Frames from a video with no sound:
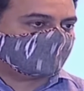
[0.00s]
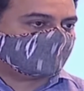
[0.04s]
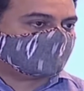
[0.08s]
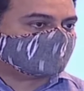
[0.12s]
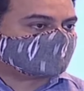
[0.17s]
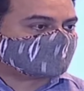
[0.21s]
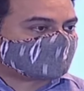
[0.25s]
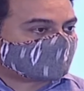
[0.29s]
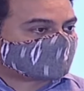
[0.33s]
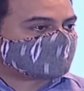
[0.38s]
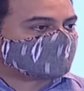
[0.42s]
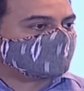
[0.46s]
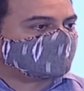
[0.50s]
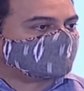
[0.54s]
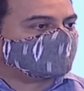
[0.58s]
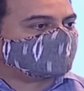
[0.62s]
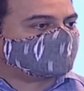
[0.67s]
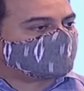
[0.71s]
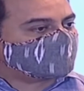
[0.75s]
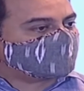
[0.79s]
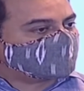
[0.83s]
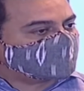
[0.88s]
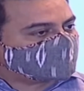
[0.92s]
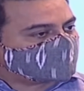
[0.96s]
is actually
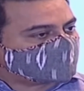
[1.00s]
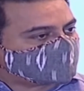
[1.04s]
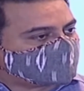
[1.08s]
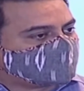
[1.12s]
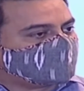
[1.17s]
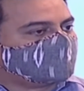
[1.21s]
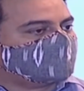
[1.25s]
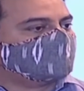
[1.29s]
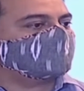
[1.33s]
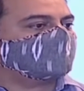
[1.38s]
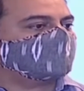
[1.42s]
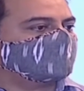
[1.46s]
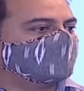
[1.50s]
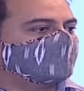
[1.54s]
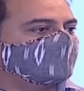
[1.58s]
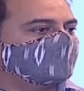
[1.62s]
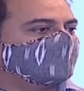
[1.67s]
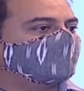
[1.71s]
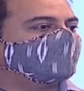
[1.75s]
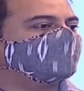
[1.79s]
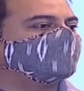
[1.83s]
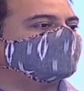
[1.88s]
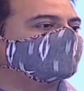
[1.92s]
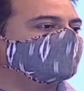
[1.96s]
from repeat
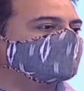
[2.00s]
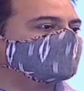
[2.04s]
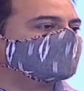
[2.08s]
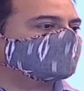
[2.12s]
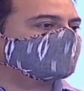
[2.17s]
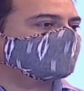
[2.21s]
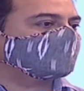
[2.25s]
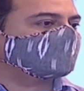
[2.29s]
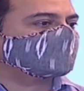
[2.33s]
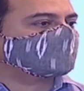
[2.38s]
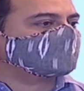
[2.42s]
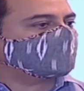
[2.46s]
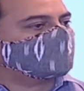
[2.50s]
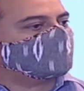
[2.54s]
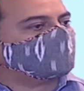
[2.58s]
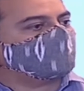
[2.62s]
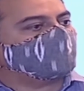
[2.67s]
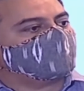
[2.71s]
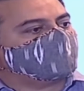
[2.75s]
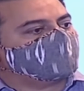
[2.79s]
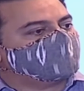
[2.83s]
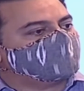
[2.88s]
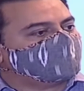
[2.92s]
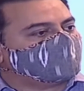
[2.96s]
investors who
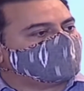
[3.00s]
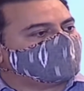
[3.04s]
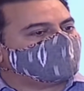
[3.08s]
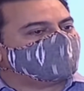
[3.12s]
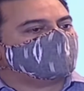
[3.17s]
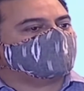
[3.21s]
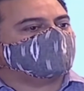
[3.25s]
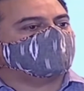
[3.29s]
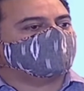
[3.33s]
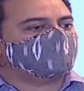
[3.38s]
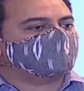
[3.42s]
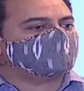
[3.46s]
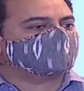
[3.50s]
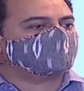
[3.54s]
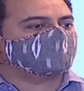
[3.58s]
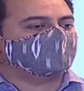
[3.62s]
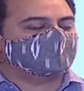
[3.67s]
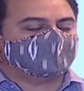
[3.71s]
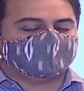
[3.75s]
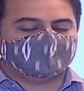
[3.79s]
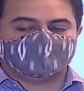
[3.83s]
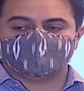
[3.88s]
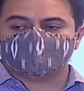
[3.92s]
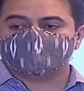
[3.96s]
already had a base
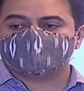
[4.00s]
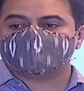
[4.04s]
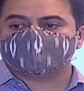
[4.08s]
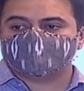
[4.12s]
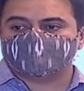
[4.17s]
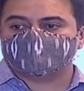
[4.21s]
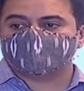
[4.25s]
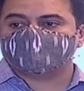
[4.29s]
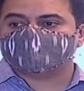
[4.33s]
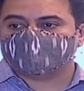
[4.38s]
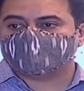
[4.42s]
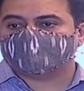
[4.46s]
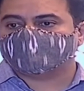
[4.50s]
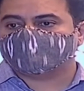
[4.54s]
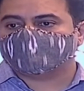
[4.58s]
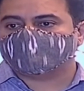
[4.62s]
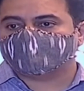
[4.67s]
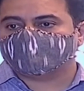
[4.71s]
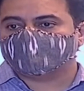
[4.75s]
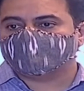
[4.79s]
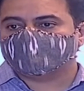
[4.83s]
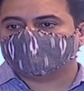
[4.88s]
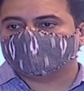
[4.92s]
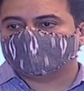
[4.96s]
in the state of
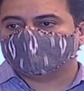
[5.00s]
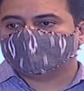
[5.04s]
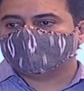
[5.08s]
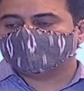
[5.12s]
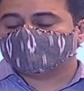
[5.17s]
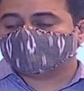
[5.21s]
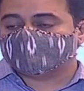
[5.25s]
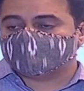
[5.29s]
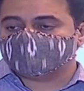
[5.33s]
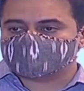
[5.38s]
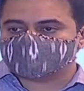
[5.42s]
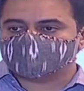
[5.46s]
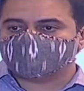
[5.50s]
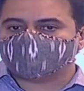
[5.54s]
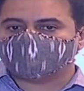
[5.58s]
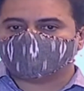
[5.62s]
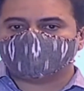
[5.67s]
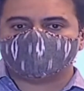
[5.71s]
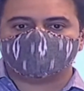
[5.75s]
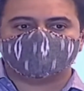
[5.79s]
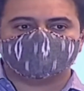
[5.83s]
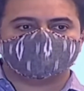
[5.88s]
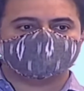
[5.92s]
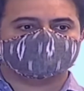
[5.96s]
Telangana. The reason
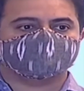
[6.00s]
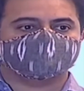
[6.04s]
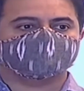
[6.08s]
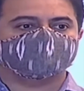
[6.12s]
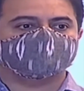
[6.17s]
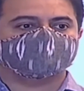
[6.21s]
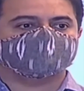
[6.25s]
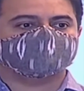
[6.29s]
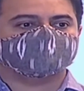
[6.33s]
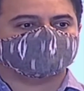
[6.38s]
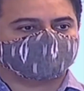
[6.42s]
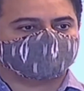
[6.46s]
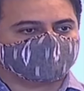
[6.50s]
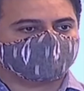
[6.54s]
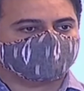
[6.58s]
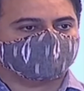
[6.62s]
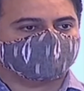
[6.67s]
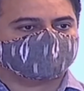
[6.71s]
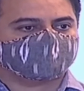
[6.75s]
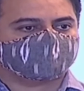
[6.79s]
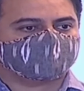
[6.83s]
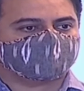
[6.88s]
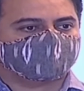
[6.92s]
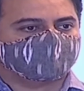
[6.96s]
why I mention this is
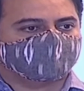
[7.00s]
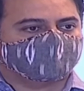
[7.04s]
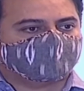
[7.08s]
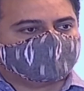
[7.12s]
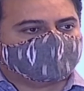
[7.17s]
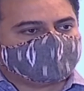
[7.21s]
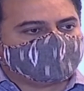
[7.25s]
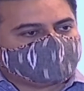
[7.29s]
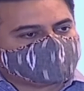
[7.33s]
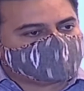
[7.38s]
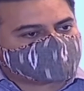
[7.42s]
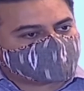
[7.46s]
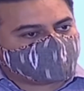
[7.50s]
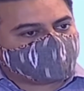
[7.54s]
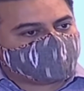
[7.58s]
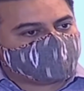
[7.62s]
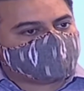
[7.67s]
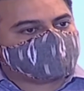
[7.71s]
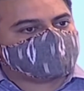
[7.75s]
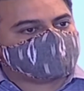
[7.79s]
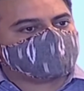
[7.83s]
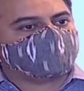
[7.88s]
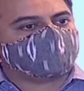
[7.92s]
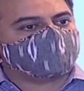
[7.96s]
because as
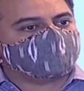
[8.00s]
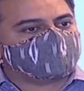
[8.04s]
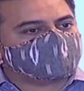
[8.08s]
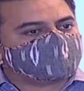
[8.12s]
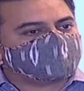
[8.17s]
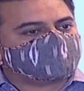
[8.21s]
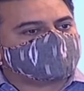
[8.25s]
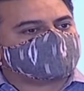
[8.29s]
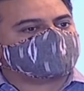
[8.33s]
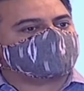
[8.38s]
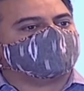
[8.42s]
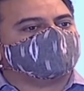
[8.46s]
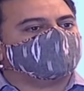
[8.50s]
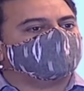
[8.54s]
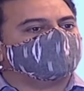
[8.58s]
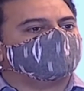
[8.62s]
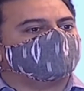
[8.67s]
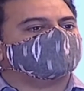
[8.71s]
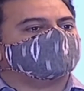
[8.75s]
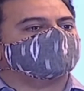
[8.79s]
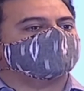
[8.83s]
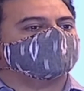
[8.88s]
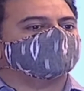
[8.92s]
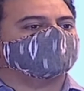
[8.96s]
long as your existing
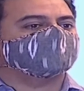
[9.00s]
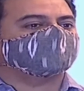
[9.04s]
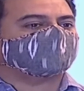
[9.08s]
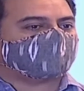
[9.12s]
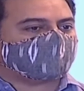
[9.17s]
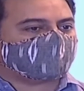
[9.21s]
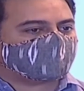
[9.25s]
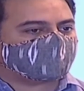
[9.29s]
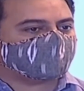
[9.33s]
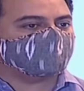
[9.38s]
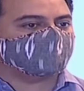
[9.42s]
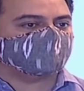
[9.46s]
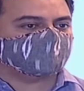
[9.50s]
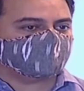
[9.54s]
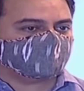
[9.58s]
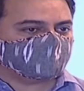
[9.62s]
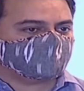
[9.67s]
investor is happy,